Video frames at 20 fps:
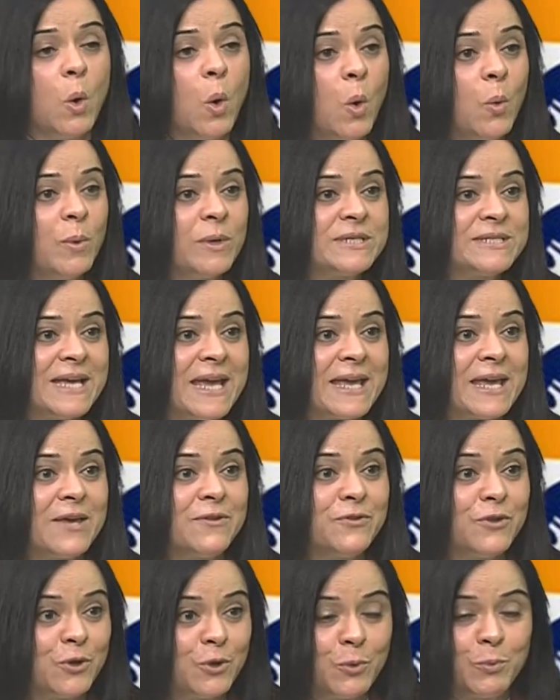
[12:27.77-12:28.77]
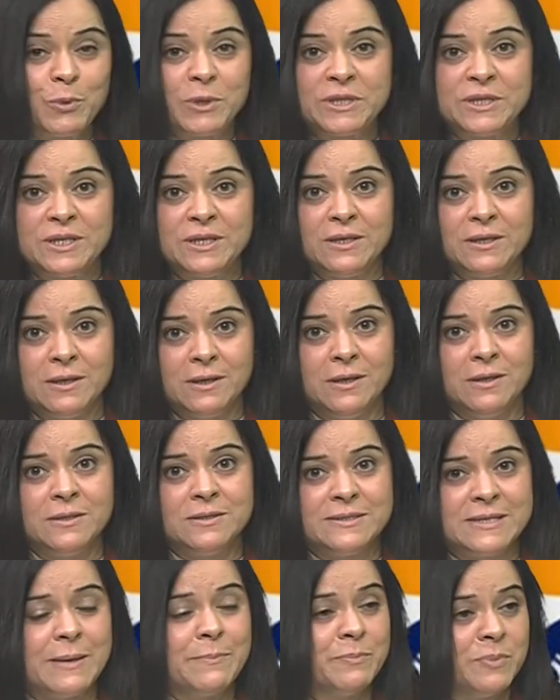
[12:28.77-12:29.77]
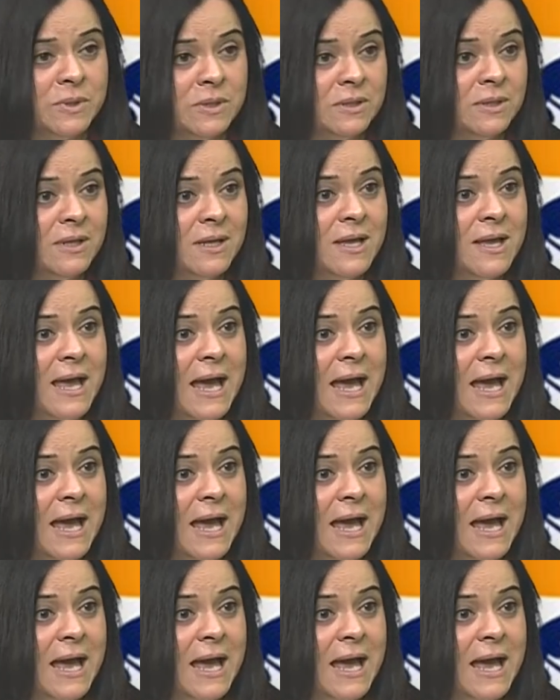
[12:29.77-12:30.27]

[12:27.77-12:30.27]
overtaking Tirupati Temple